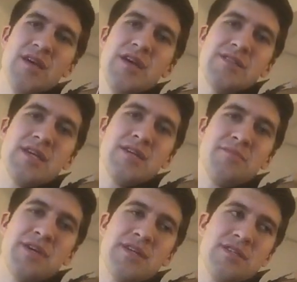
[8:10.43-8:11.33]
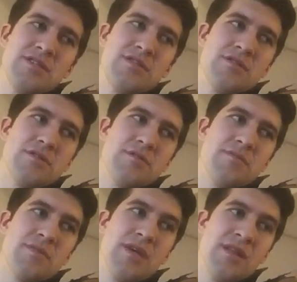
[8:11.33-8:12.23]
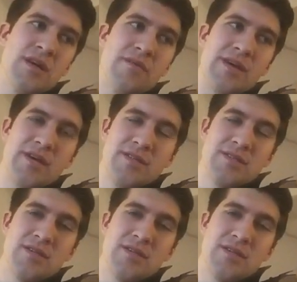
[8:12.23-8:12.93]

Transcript: is I can play just in that rest,